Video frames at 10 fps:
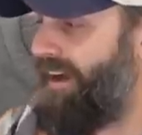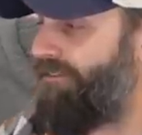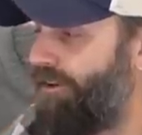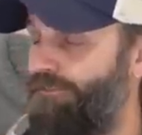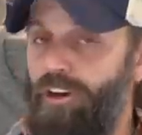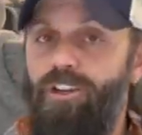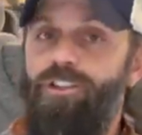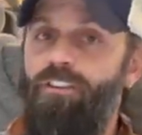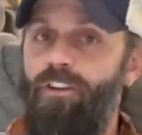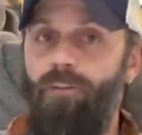have a
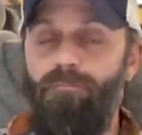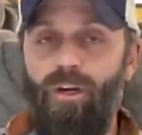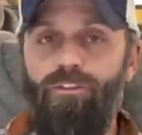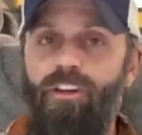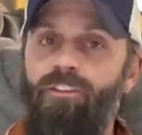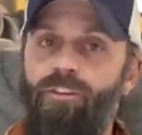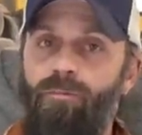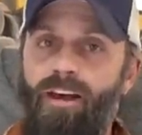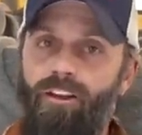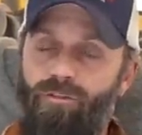fridge, it's a built-in
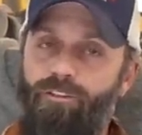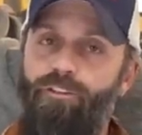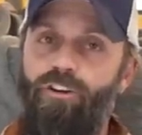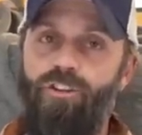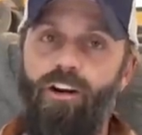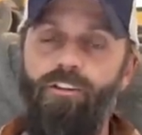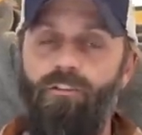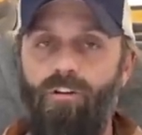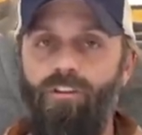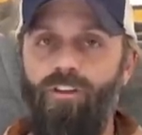Dometic refrigerator
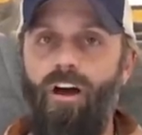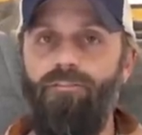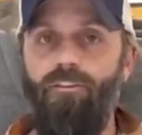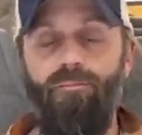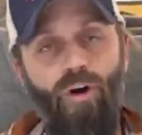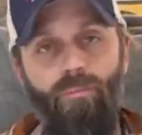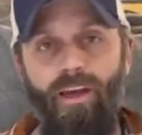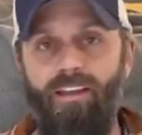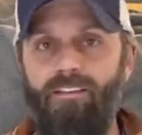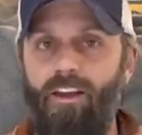that runs off of
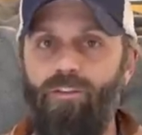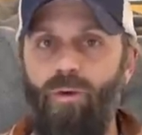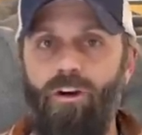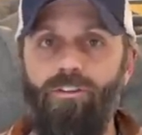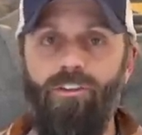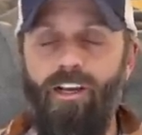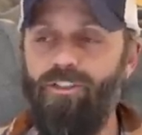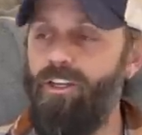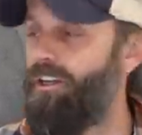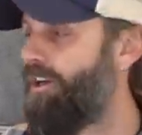propane as well as
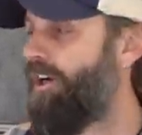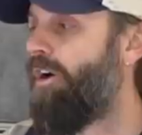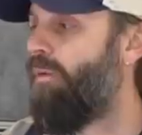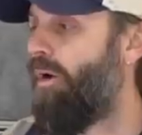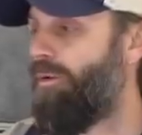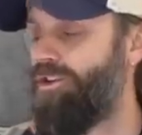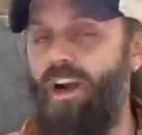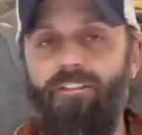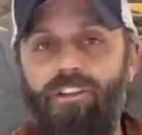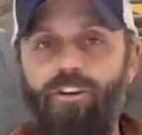electric. While we're
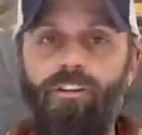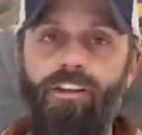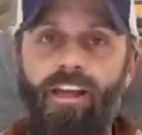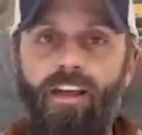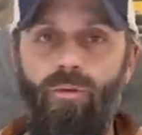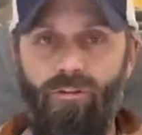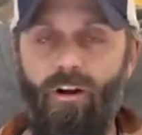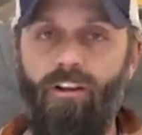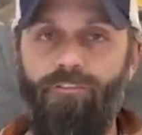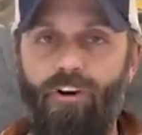driving during the day, we
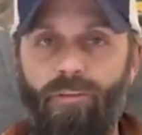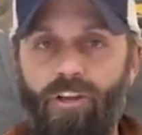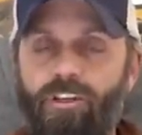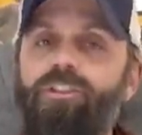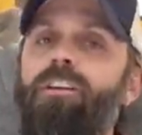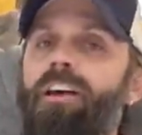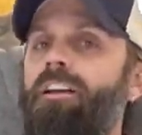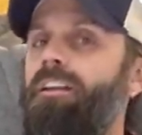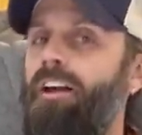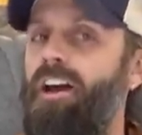run it from electric,
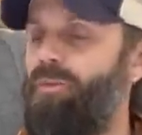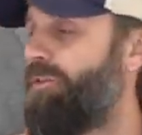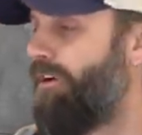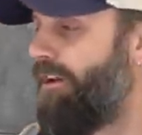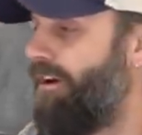and at night, we run